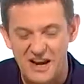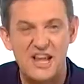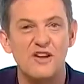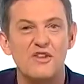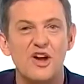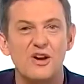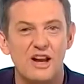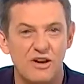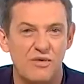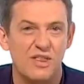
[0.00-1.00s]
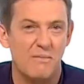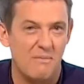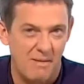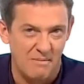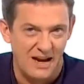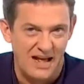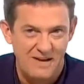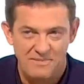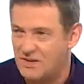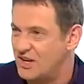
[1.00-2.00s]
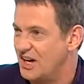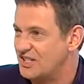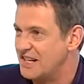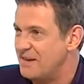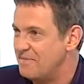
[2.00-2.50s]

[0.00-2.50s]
any of you live with a mumbler. Kirsty?